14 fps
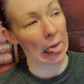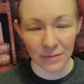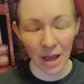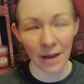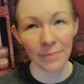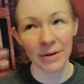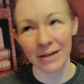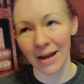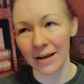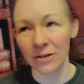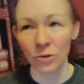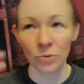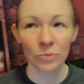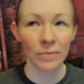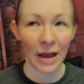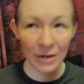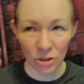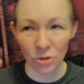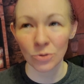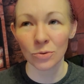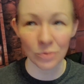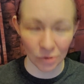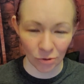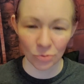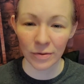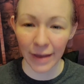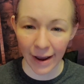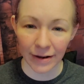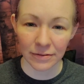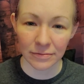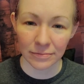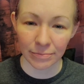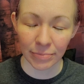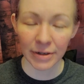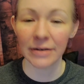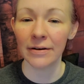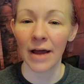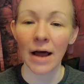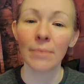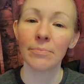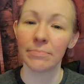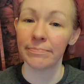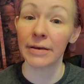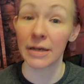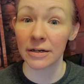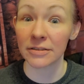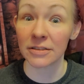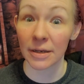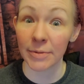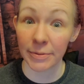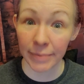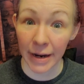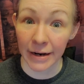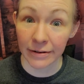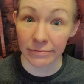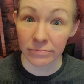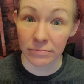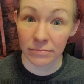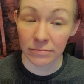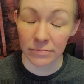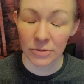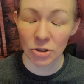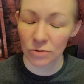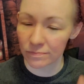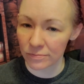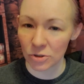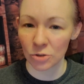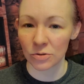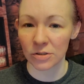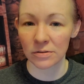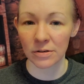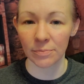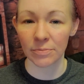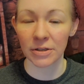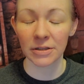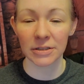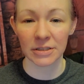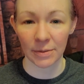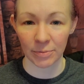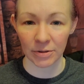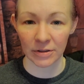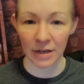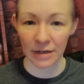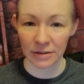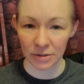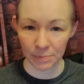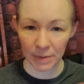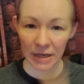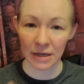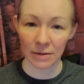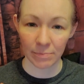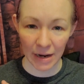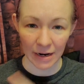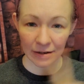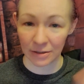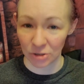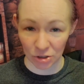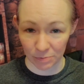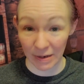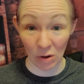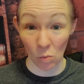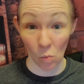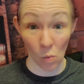I mean, I do, I do do that, but not because I'm in pain. It's two completely separate things, being in pain and just being